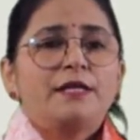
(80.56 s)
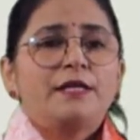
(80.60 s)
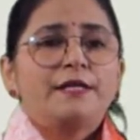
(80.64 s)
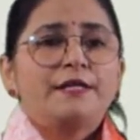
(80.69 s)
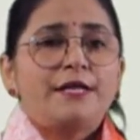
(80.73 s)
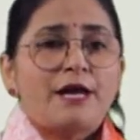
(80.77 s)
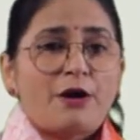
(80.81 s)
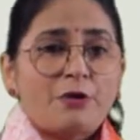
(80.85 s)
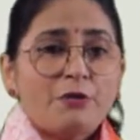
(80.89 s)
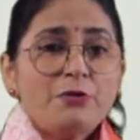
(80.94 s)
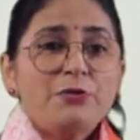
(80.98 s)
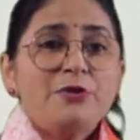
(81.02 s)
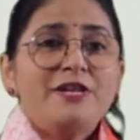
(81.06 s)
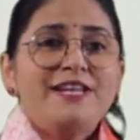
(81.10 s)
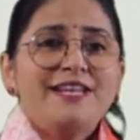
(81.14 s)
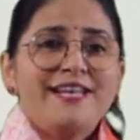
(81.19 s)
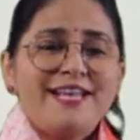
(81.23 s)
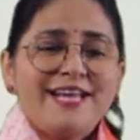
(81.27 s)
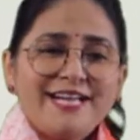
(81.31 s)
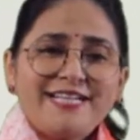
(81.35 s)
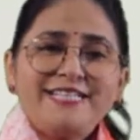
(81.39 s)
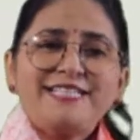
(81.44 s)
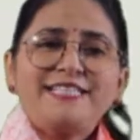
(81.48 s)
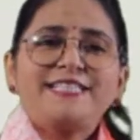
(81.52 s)
Now
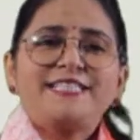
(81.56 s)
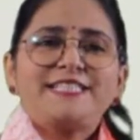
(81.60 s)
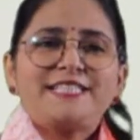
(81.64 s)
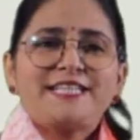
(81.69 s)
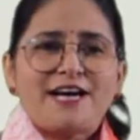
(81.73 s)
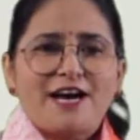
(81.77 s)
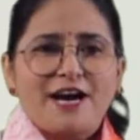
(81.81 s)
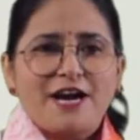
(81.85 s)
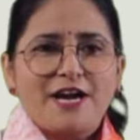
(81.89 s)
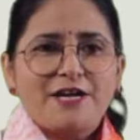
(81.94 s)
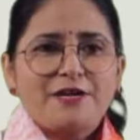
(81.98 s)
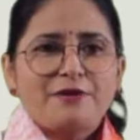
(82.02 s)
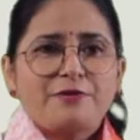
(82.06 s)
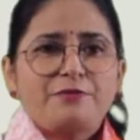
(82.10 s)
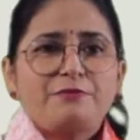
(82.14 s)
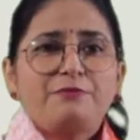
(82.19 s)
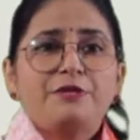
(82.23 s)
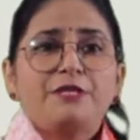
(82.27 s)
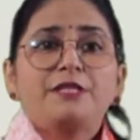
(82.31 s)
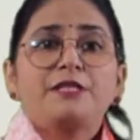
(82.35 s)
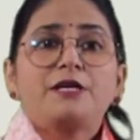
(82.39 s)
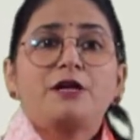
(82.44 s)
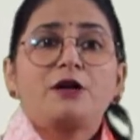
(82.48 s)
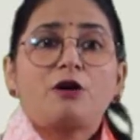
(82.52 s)
let's start
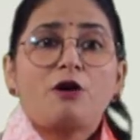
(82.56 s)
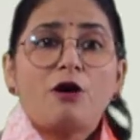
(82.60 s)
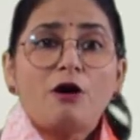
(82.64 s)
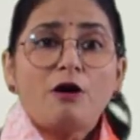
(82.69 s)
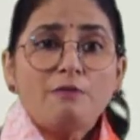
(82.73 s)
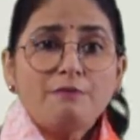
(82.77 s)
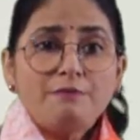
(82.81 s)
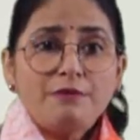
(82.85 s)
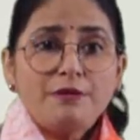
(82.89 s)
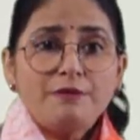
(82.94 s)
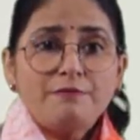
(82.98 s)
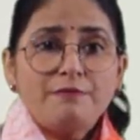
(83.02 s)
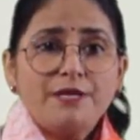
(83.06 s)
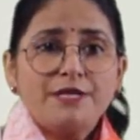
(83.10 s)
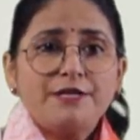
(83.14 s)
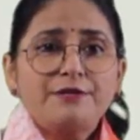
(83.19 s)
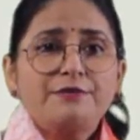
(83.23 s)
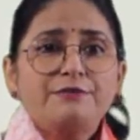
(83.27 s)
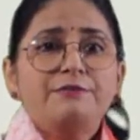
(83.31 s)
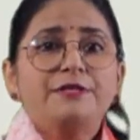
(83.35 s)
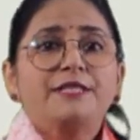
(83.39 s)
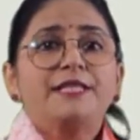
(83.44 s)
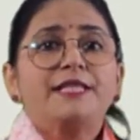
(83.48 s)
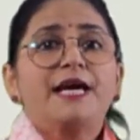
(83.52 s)
with
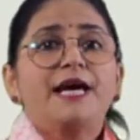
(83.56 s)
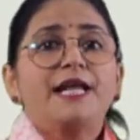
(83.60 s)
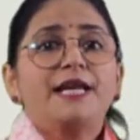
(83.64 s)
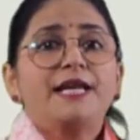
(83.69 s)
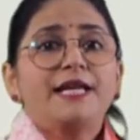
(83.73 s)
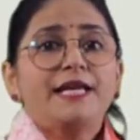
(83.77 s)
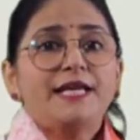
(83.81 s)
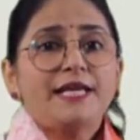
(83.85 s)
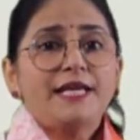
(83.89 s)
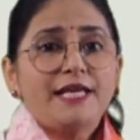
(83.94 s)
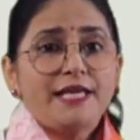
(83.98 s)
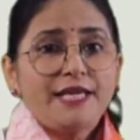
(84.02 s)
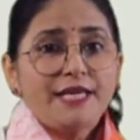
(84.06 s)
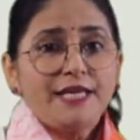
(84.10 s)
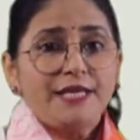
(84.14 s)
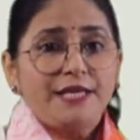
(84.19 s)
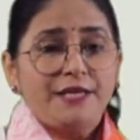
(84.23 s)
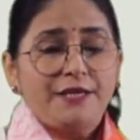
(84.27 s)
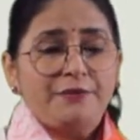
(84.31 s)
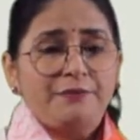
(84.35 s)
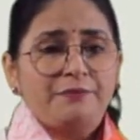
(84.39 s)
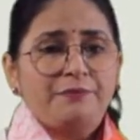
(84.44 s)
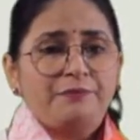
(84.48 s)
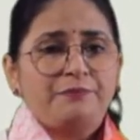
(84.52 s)
complement with an E.
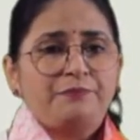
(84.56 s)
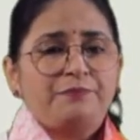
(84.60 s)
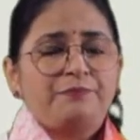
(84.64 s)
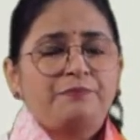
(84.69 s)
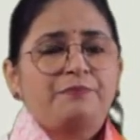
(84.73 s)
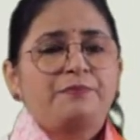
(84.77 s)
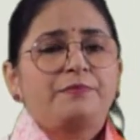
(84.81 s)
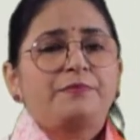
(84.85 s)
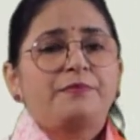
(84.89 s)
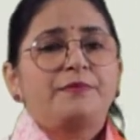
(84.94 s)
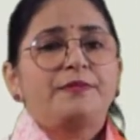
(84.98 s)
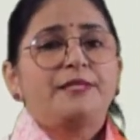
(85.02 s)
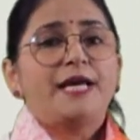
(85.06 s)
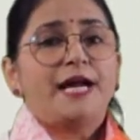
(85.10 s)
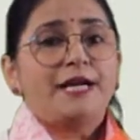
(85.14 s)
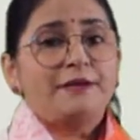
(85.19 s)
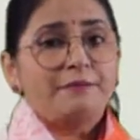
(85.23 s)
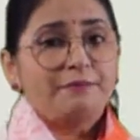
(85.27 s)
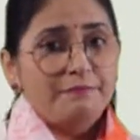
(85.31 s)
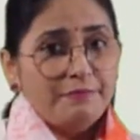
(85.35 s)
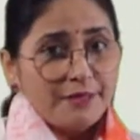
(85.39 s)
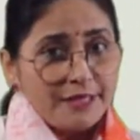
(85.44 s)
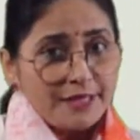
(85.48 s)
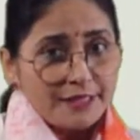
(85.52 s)
That
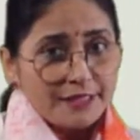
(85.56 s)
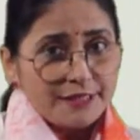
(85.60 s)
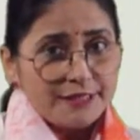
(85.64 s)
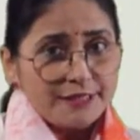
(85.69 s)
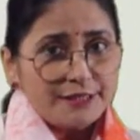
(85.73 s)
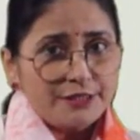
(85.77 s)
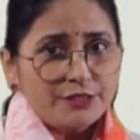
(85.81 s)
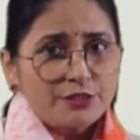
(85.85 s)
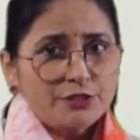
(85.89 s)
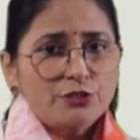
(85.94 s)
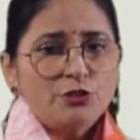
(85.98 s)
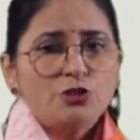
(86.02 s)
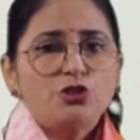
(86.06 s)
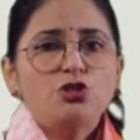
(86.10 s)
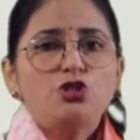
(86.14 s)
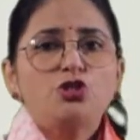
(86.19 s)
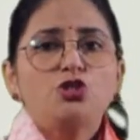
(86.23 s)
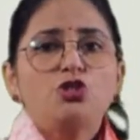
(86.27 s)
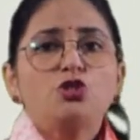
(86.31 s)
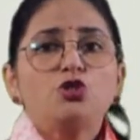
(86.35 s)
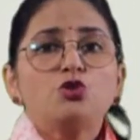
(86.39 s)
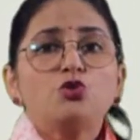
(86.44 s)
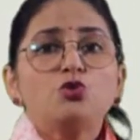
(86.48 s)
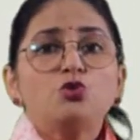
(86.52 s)
means
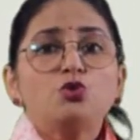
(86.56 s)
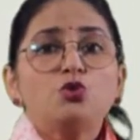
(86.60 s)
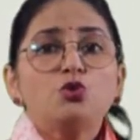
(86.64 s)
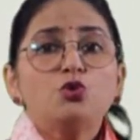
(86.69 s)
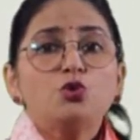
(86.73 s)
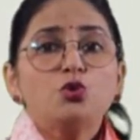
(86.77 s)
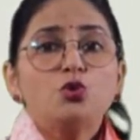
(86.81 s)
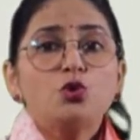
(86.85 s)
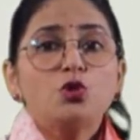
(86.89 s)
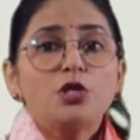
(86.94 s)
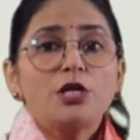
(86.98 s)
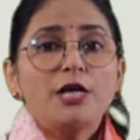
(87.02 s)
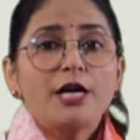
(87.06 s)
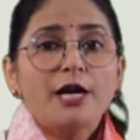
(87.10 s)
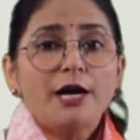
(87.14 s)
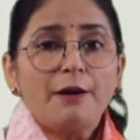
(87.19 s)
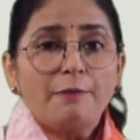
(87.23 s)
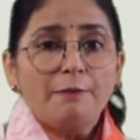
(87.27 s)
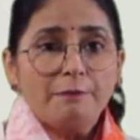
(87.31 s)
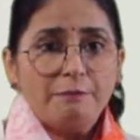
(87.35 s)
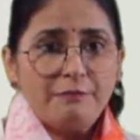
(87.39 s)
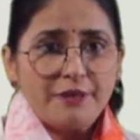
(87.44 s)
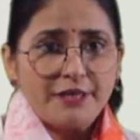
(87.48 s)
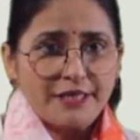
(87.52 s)
to
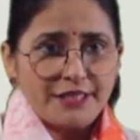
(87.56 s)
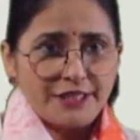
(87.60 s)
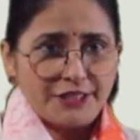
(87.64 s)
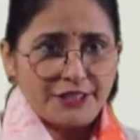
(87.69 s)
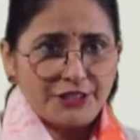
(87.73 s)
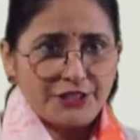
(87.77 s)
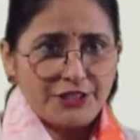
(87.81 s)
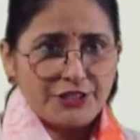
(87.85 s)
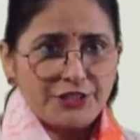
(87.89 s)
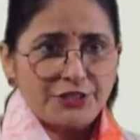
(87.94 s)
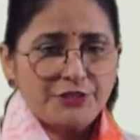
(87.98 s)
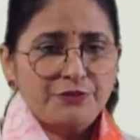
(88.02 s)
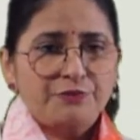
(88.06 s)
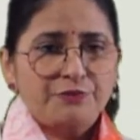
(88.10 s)
complete.